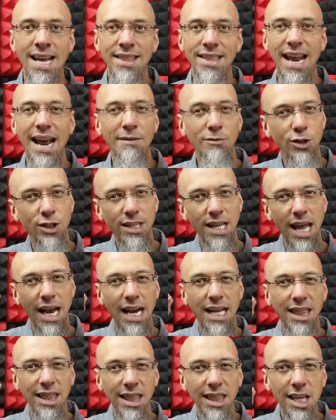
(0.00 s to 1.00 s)
have just
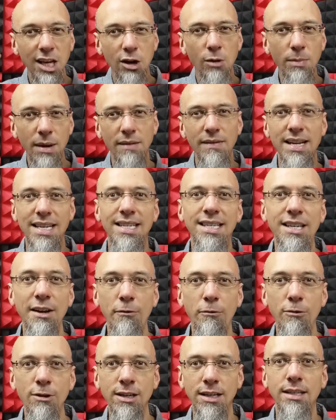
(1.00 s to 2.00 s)
like a little bit of a
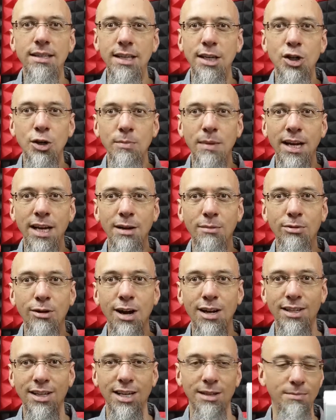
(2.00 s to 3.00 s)
different decision-making
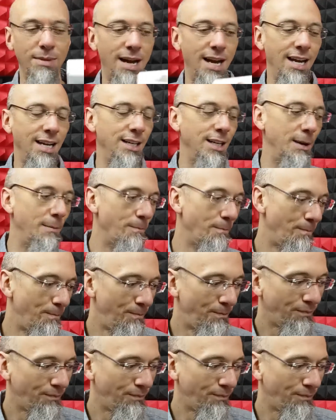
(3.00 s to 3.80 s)
process behind it.